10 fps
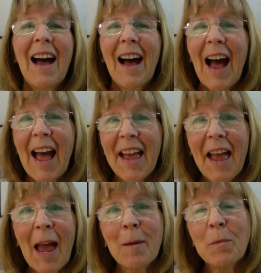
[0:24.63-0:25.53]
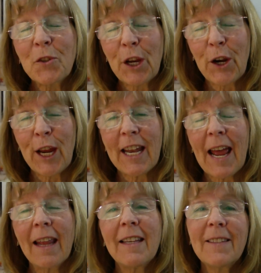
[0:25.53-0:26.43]
Hi, I'm Sharon,
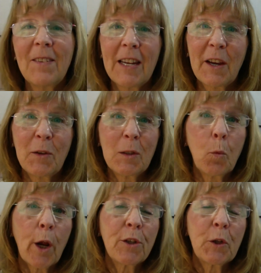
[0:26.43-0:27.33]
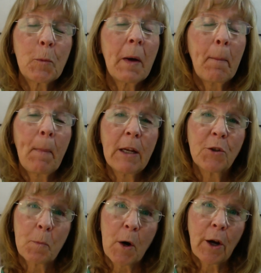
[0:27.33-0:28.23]
and this video is brought to you by
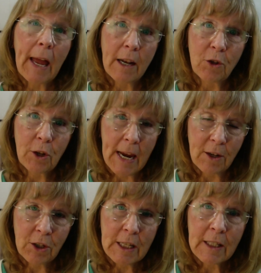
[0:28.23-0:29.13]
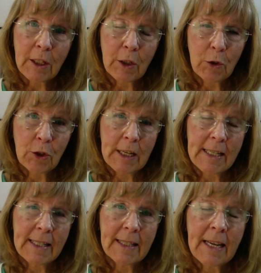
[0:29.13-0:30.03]
Benchmark Education
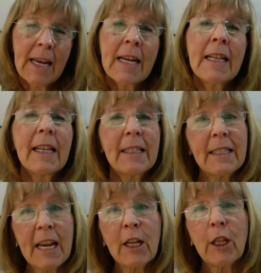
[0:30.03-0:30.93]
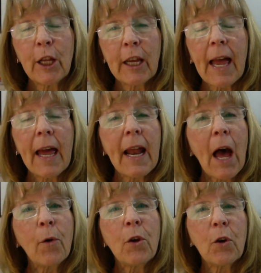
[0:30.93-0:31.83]
Solutions. Let's take a look at
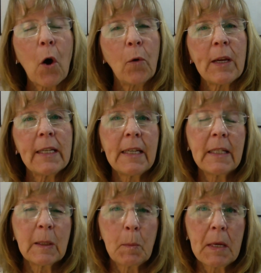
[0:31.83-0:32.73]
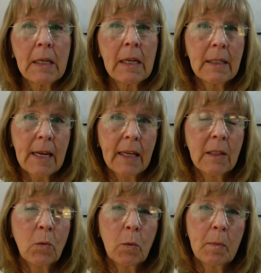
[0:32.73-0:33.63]
how your OET speaking
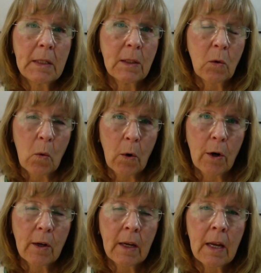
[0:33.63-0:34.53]
test will be scored.